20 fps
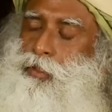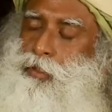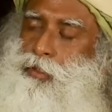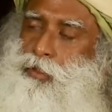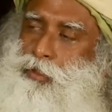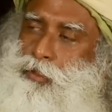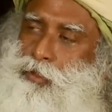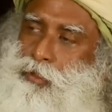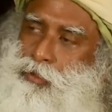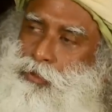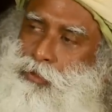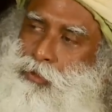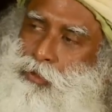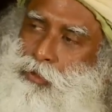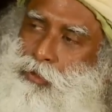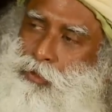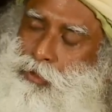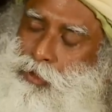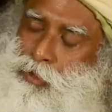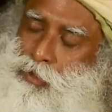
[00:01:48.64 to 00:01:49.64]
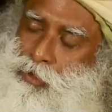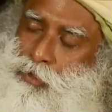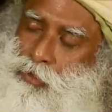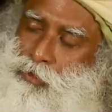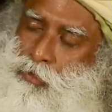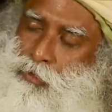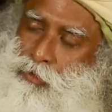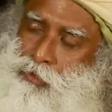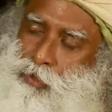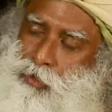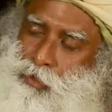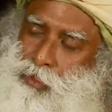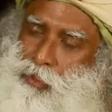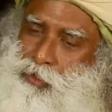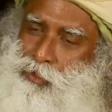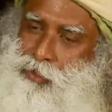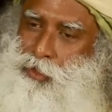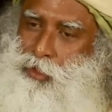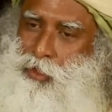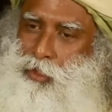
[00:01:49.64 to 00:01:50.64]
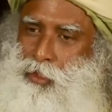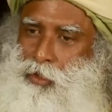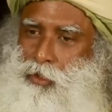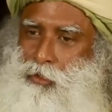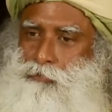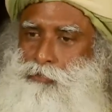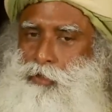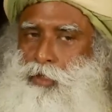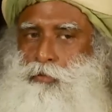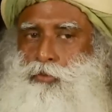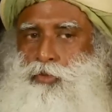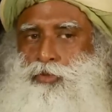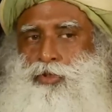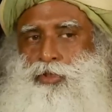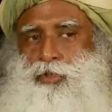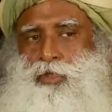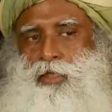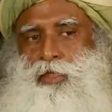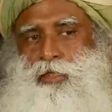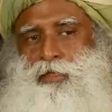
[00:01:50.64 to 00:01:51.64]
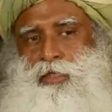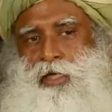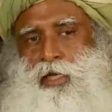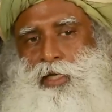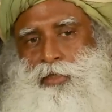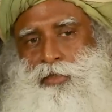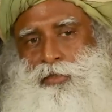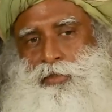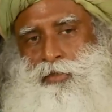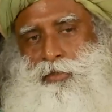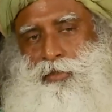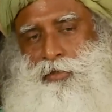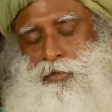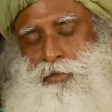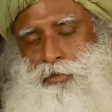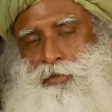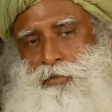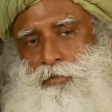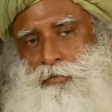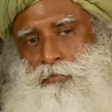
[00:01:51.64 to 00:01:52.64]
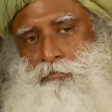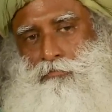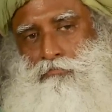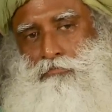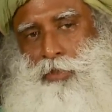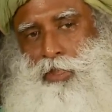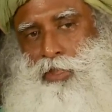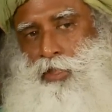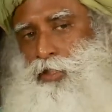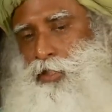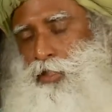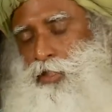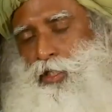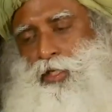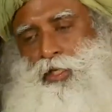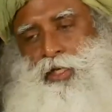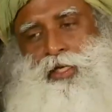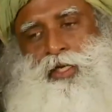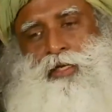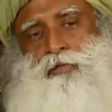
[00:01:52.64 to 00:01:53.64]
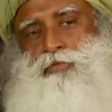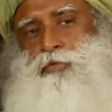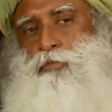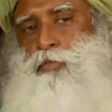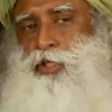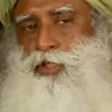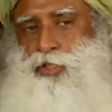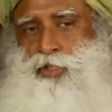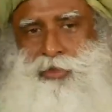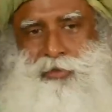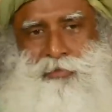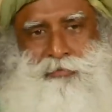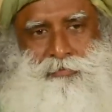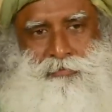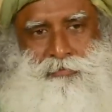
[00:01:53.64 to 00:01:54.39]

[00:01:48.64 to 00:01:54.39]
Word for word: This is not… this is not the nature of emotional intelligence. It doesn't need any information.